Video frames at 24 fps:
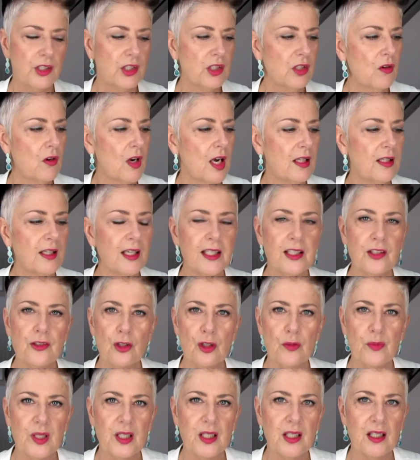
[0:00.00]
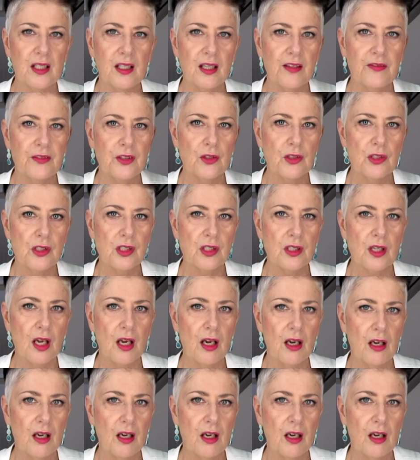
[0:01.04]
So I like Derma E. I've used